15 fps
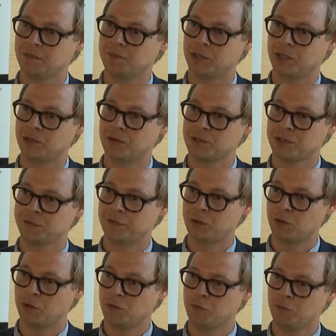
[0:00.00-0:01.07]
Because if you
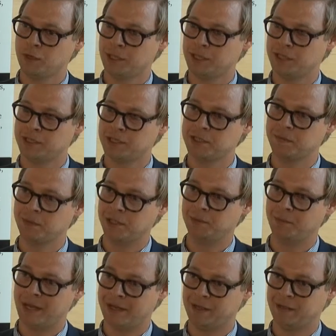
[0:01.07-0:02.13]
go in a
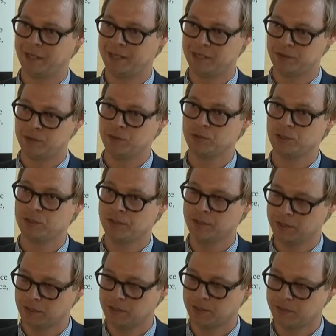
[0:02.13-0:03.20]
disciplined manner, that is, use
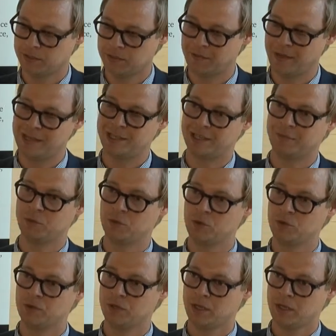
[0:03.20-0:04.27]
a systematic
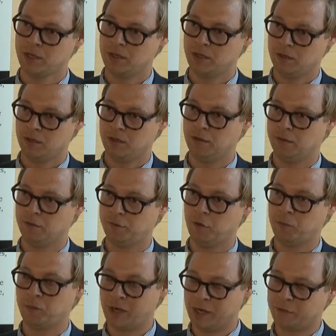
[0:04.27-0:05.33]
approach
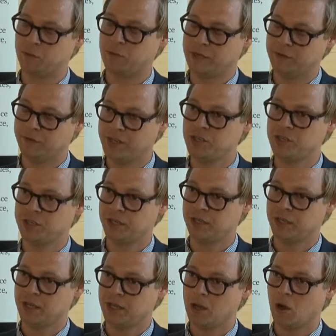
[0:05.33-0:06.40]
for breakthrough innovation,
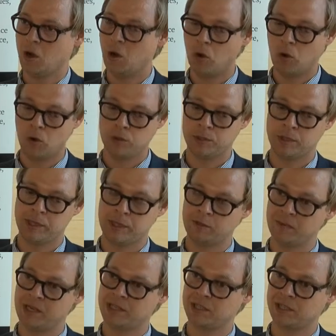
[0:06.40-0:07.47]
all the
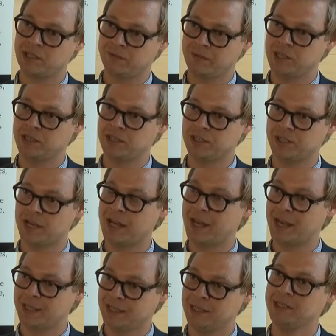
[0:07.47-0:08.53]
incremental innovations are
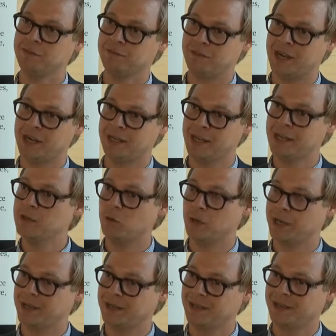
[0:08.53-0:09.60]
identified
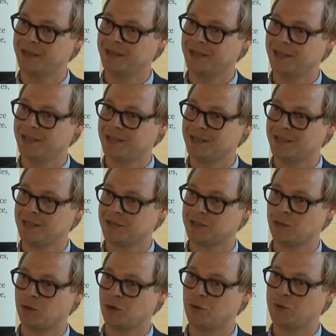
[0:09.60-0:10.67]
anyway.
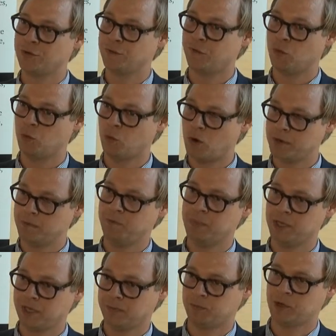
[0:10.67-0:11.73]
So going for one
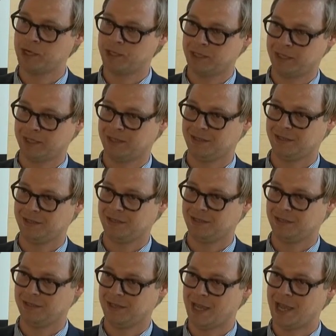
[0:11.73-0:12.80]
big project
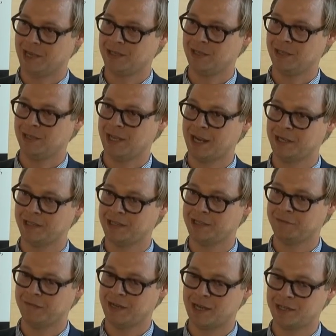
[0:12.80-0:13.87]
actually
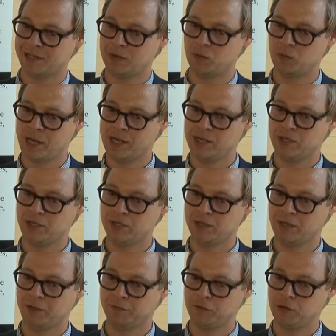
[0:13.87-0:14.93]
identifies a range
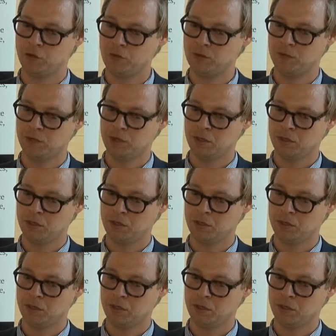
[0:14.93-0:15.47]
of new